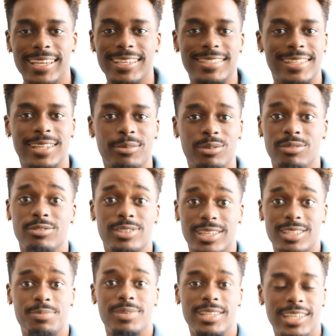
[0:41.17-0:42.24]
it's like, we've
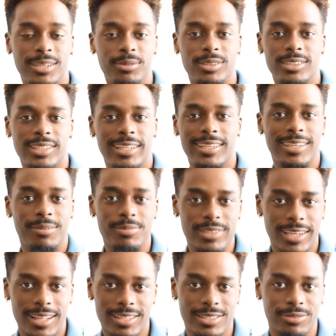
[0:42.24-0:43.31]
just been able to like come
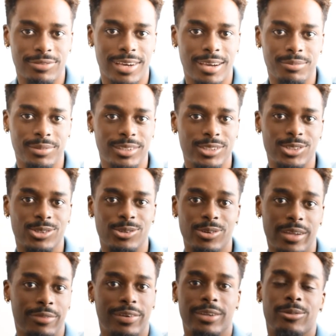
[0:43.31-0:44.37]
together as a family. So
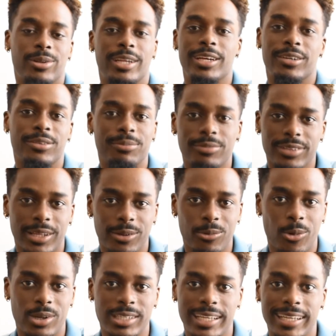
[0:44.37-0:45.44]
if I don't hear them for like
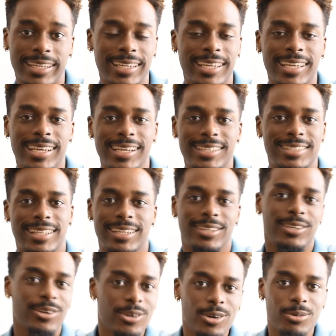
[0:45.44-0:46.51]
one day, it's
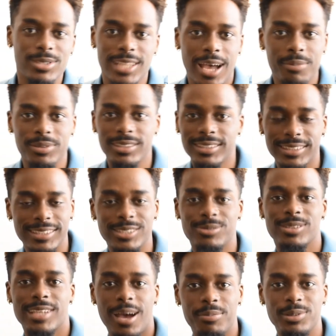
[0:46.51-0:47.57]
like, "Yo, what's happening, sis?
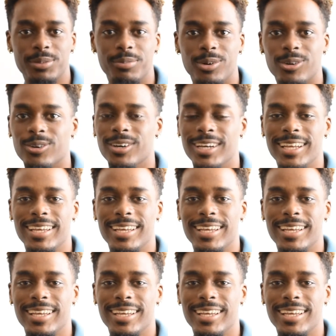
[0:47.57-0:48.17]
What's happening, bro?"